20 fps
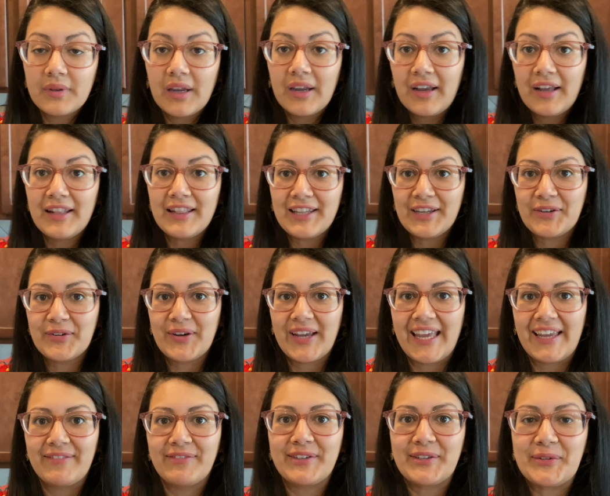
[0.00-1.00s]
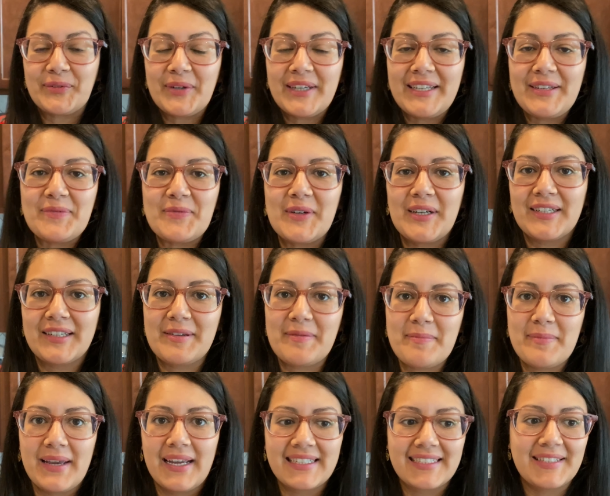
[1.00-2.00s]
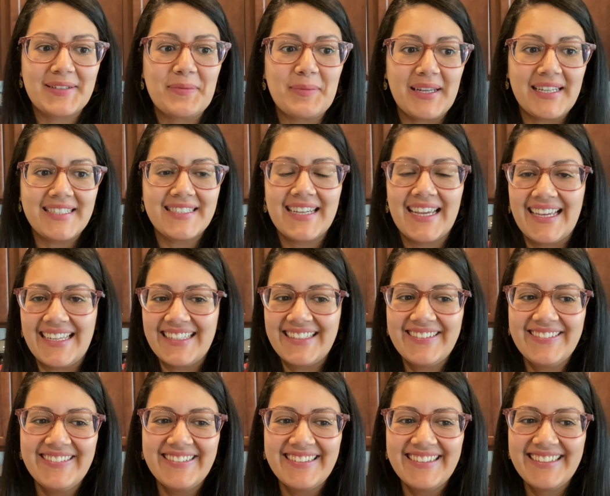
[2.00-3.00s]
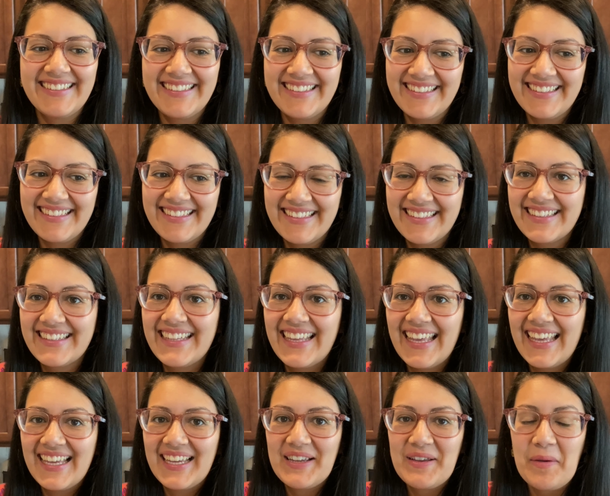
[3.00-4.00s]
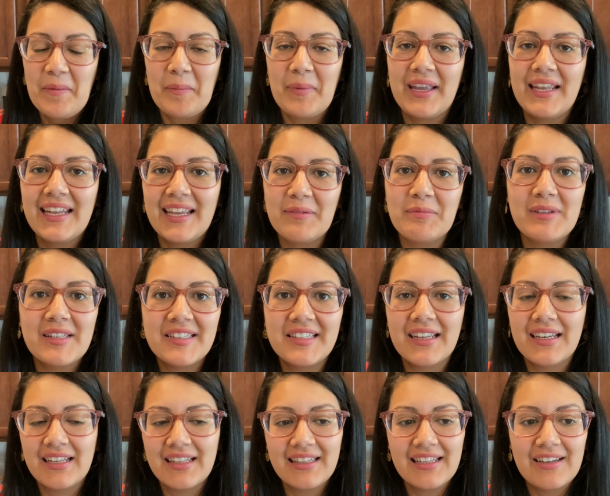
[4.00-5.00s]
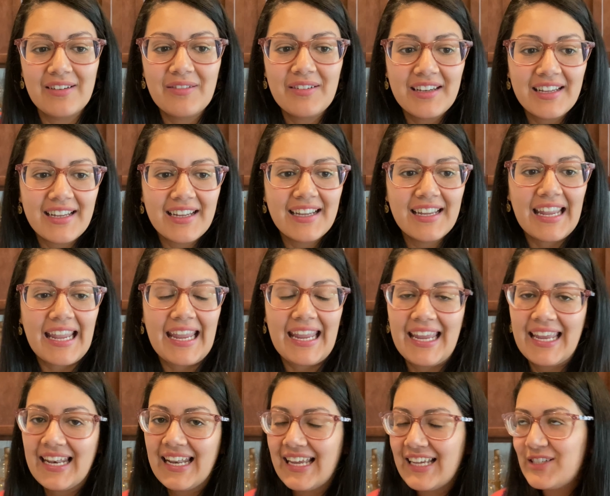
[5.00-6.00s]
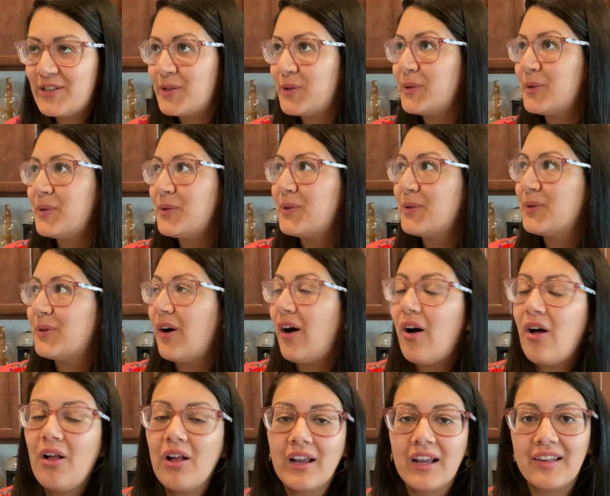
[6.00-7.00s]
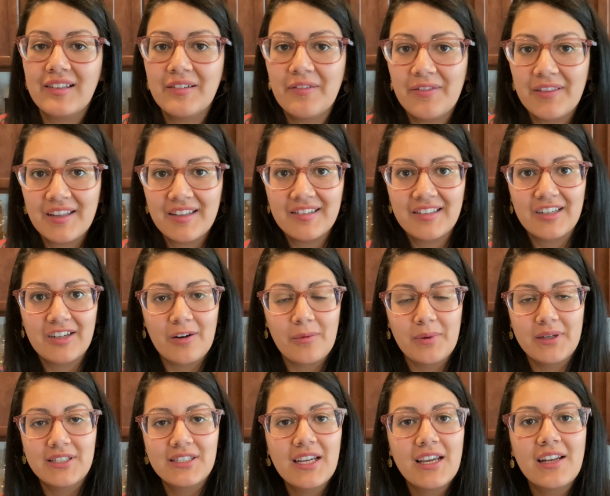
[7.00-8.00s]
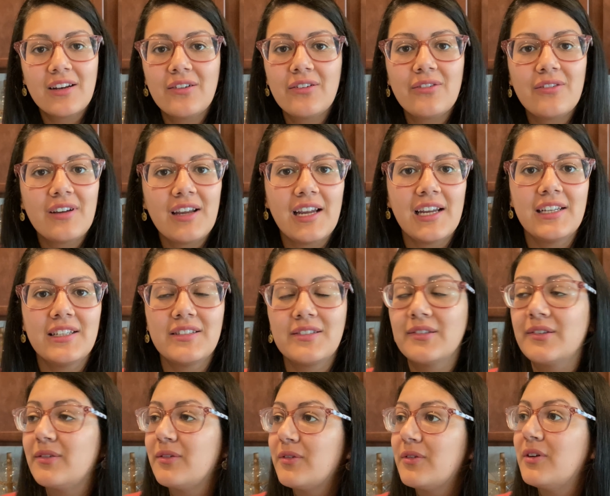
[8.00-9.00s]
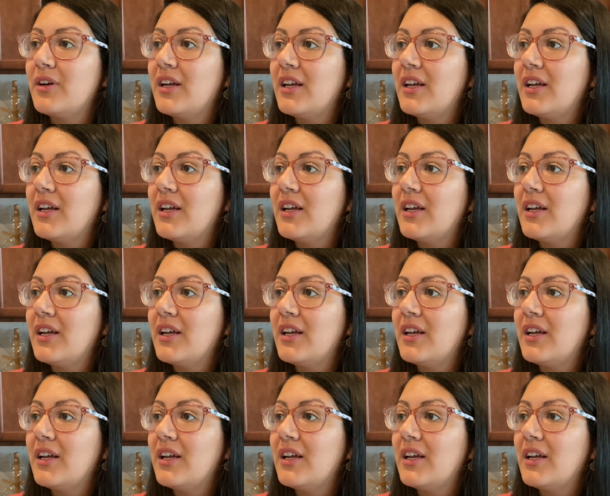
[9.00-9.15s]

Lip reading: Hello everyone and welcome back to my channel. My name is Janet de Luna and I do all kinds of things here on my channel. I do